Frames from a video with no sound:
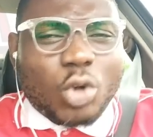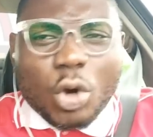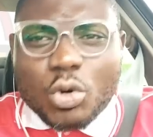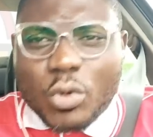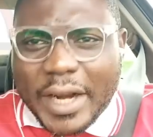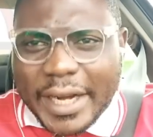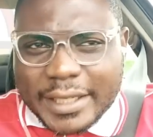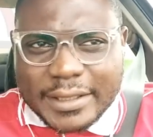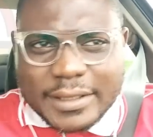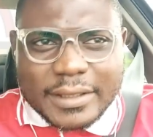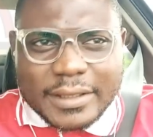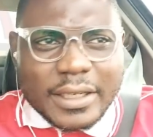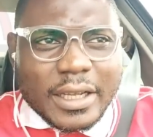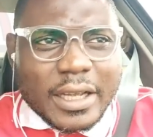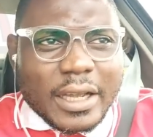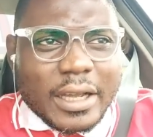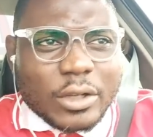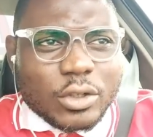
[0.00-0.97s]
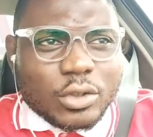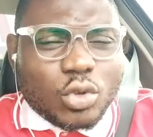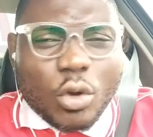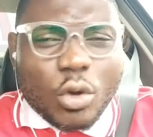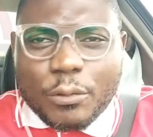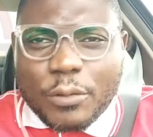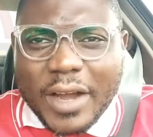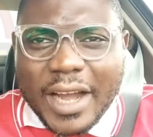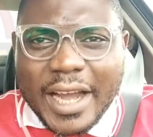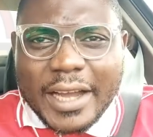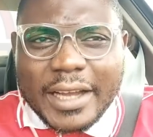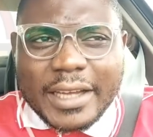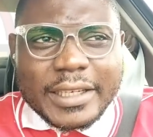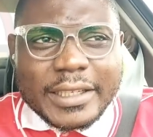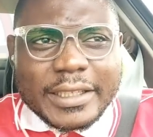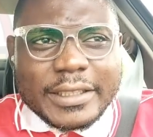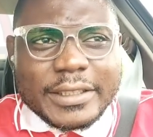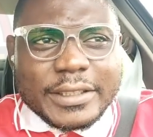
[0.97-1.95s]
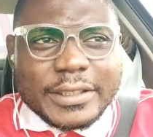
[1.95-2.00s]
correct so far.
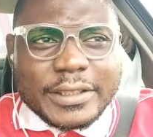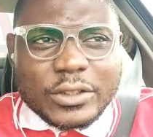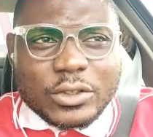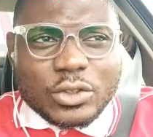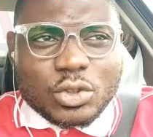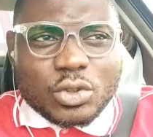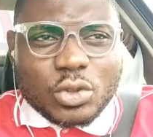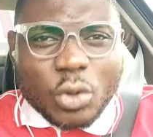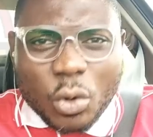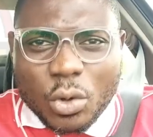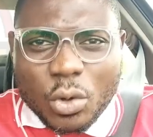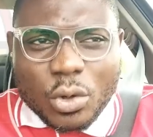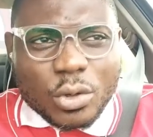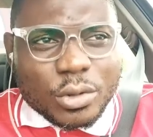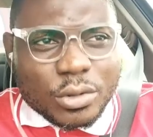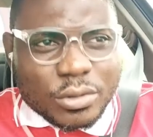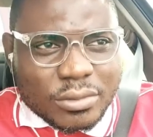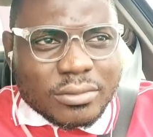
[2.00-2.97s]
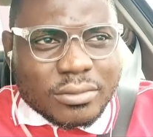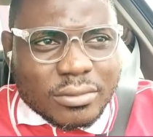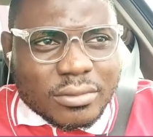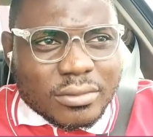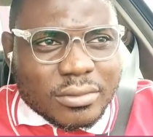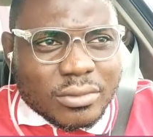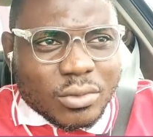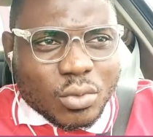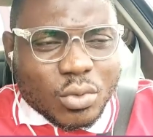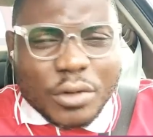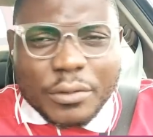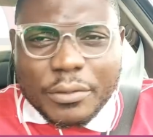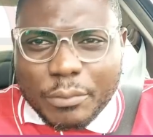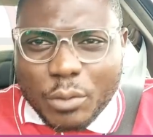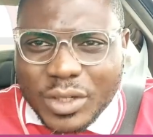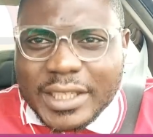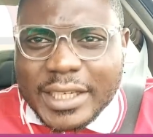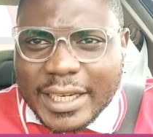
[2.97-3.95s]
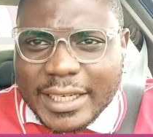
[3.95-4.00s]
So
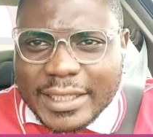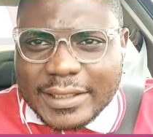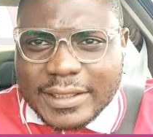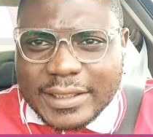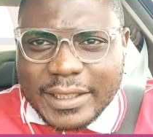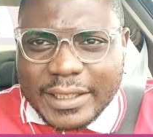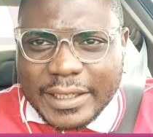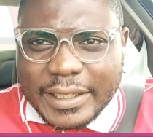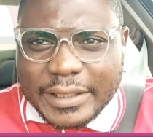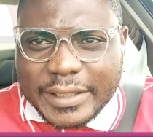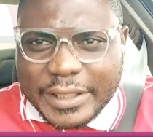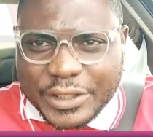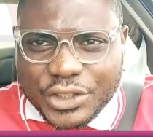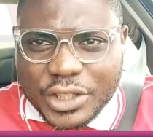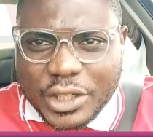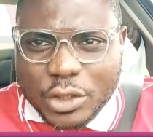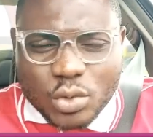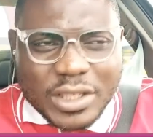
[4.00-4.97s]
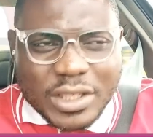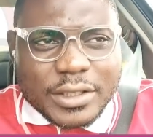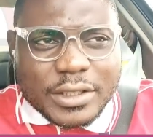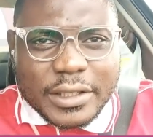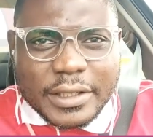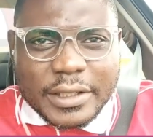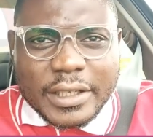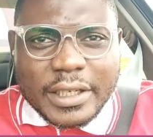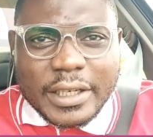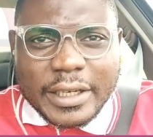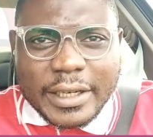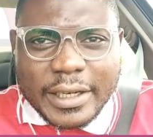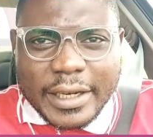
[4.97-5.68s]
we've witnessed this year 20.